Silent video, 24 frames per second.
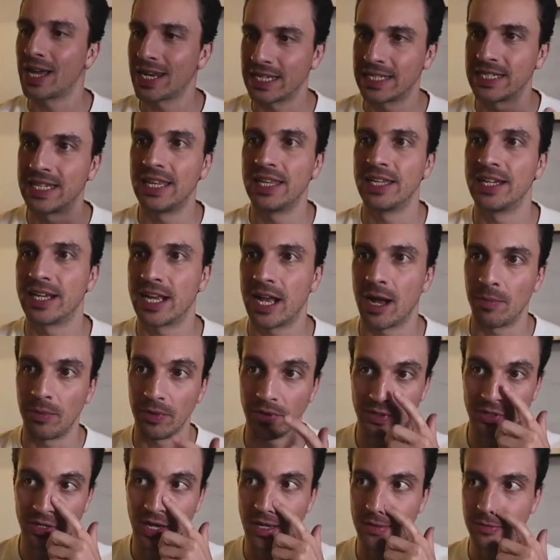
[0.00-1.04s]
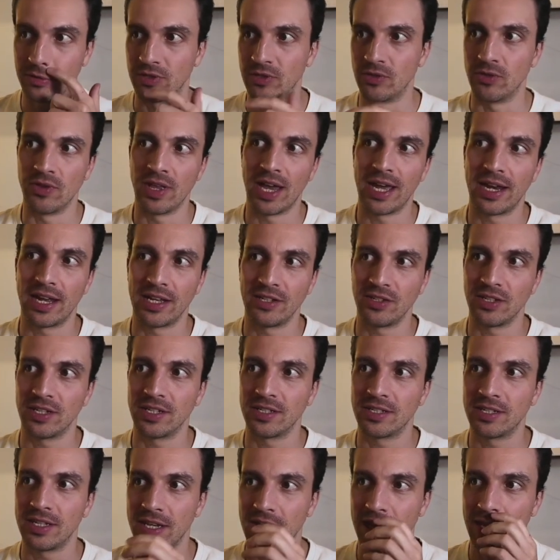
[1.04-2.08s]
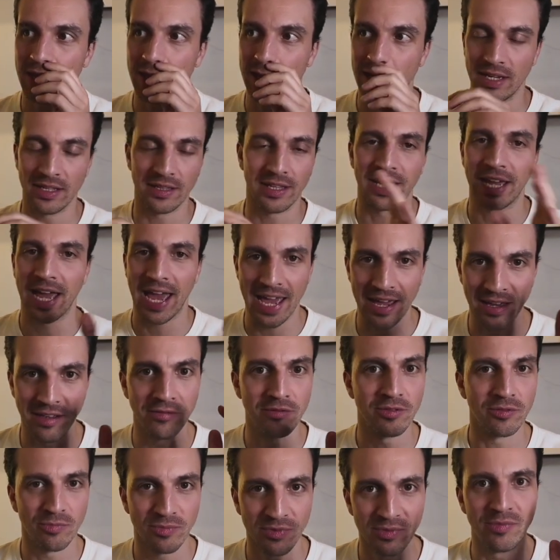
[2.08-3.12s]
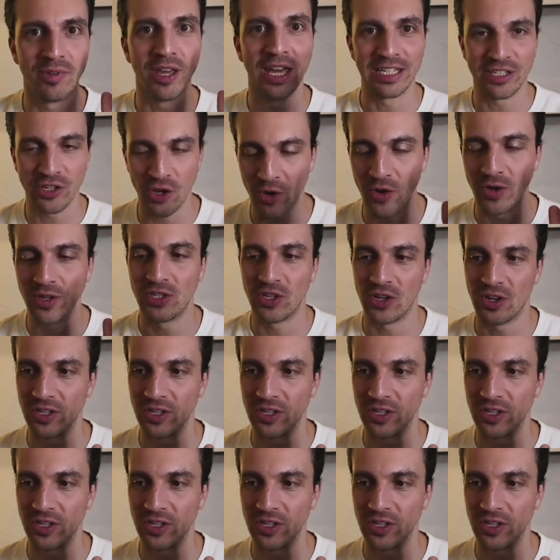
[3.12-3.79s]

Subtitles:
of tell it a couple of times to do that. As you can see here, like, hey, it's her.